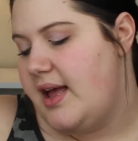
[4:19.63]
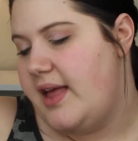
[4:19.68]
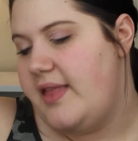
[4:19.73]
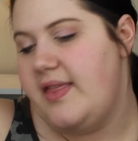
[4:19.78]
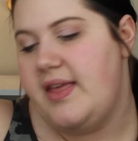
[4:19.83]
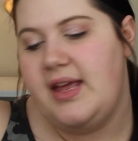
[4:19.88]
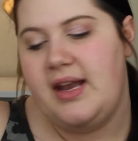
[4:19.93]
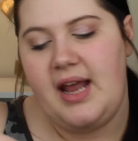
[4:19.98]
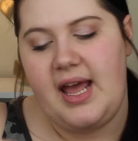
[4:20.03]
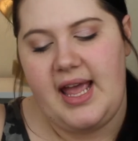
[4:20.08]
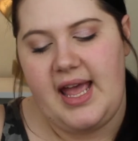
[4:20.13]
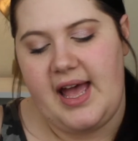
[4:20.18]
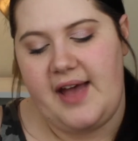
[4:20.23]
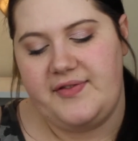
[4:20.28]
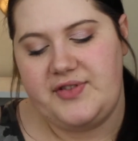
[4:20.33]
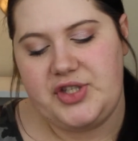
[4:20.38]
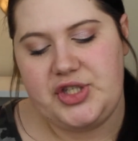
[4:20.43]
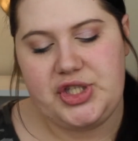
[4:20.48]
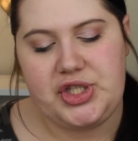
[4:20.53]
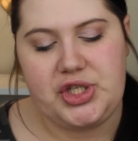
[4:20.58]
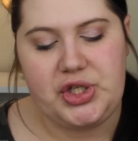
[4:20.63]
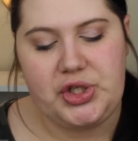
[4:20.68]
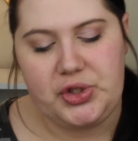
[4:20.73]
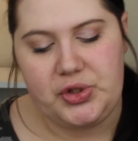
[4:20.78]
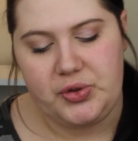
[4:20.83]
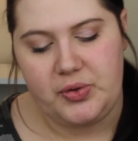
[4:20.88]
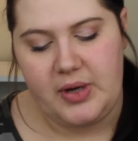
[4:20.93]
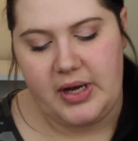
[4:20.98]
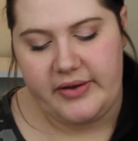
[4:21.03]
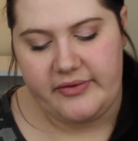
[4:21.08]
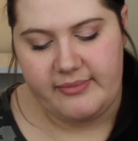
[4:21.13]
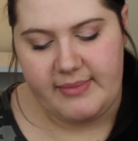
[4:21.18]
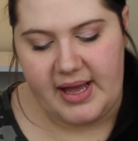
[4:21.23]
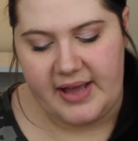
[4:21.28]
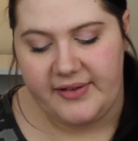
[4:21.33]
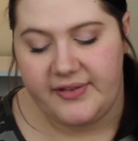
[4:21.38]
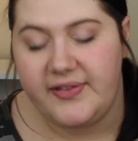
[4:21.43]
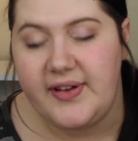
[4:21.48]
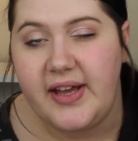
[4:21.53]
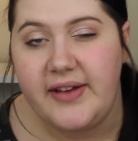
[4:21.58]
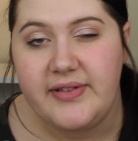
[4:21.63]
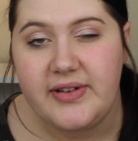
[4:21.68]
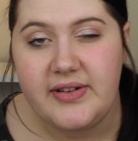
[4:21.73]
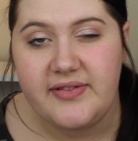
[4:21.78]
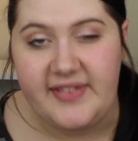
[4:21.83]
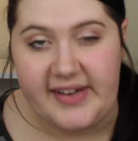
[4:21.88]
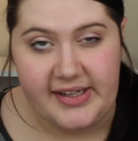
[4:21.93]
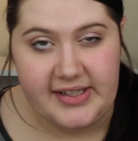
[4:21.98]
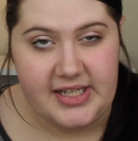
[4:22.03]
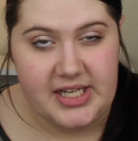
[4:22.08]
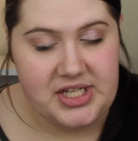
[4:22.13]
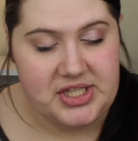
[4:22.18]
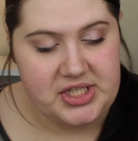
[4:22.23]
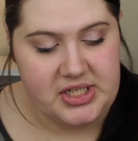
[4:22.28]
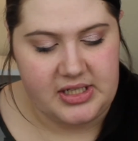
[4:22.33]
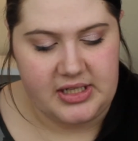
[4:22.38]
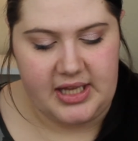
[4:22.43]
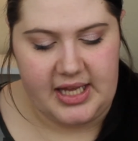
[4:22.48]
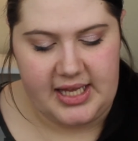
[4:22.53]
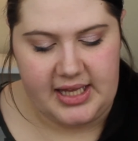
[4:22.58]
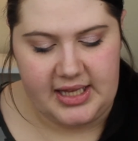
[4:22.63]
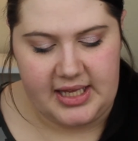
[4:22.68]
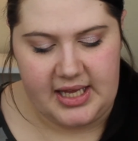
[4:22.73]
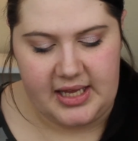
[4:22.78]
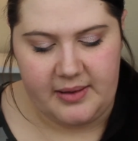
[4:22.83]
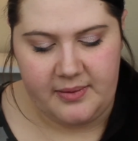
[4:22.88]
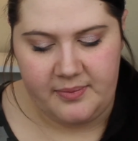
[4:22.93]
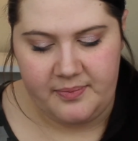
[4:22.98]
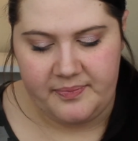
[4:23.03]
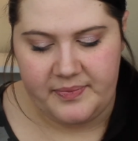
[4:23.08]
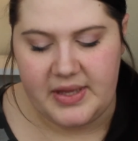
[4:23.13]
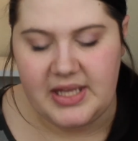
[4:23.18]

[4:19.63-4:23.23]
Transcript: and then I have two of my favorite foundation lately.